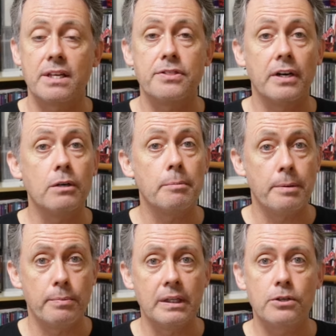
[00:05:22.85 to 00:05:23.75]
they thought it would
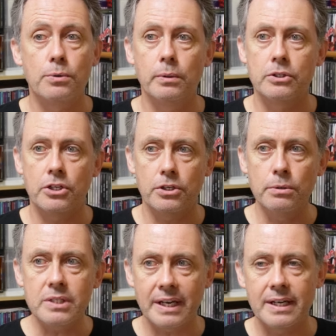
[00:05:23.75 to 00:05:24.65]
be really cool to
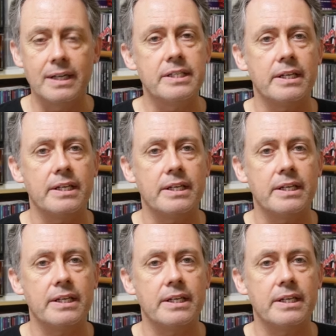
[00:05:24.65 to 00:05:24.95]
use AI